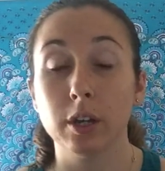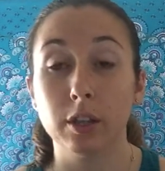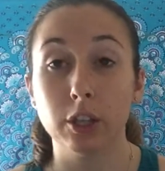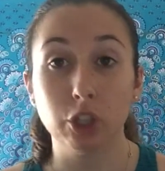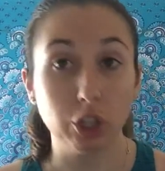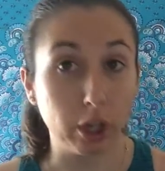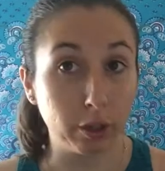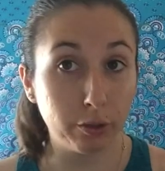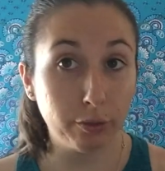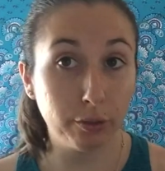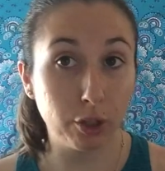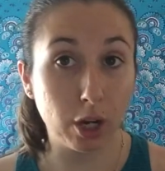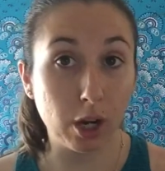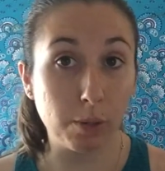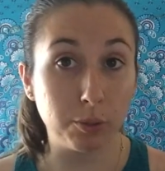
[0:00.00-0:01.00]
the junk
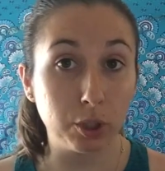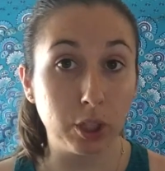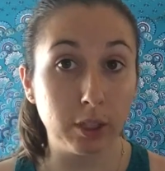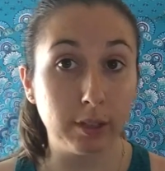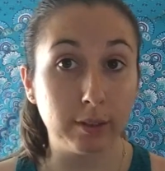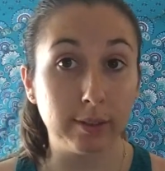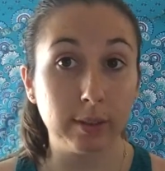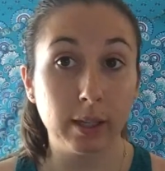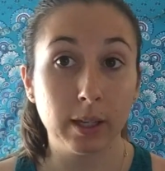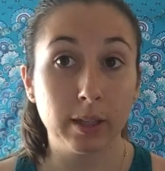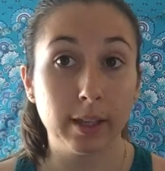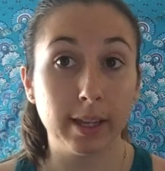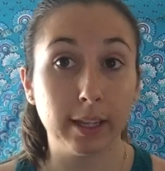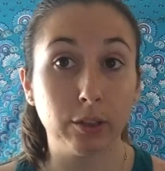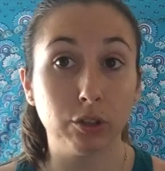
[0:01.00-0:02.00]
food options.
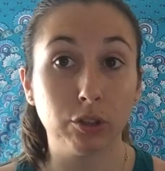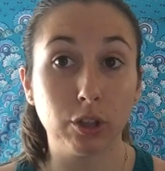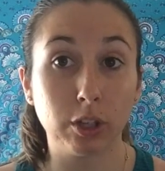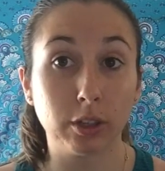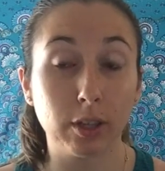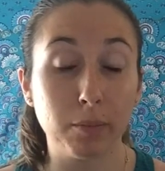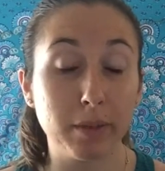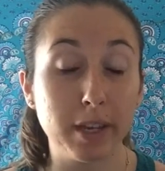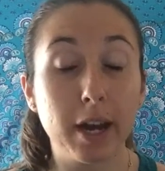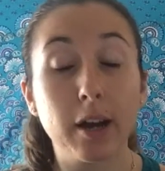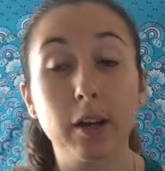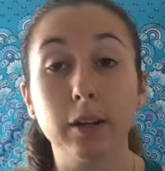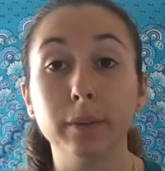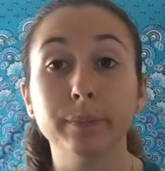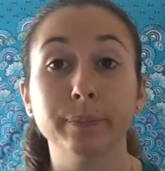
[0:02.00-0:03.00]
They can start them
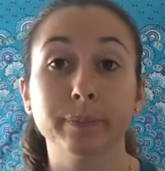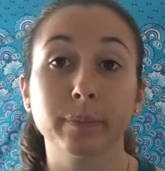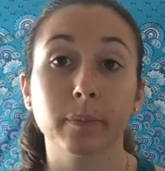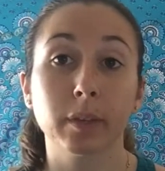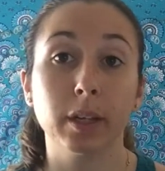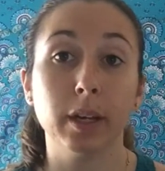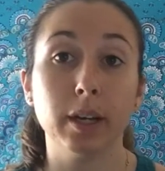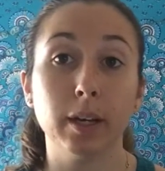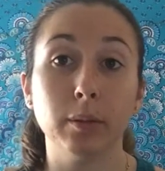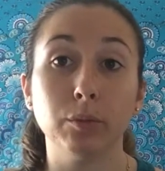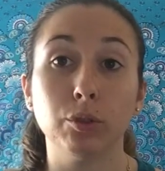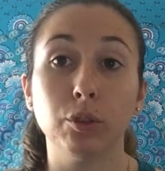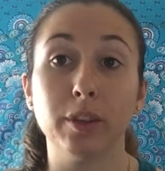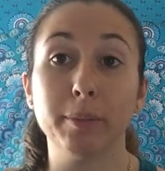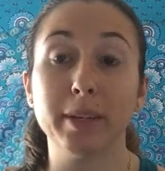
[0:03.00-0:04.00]
young
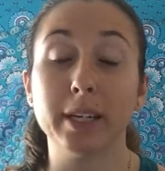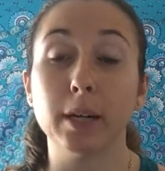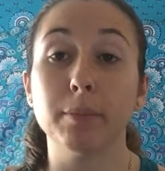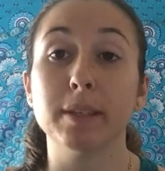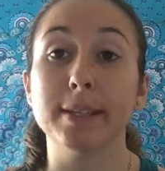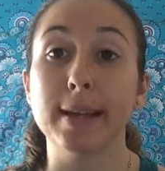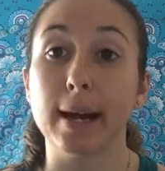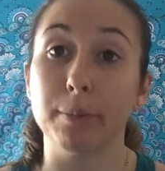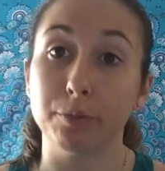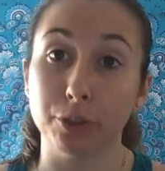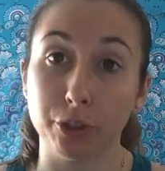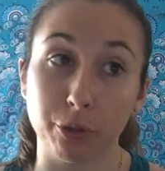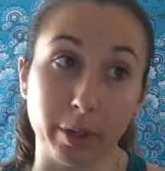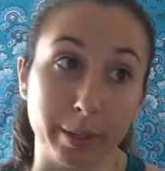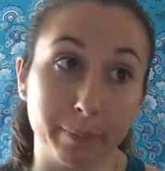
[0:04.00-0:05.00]
so they become adapt
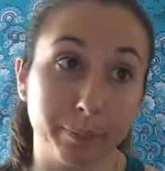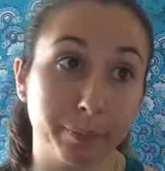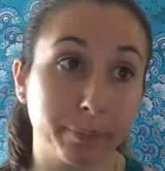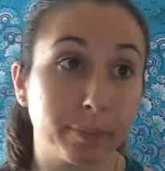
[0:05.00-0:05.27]
to it.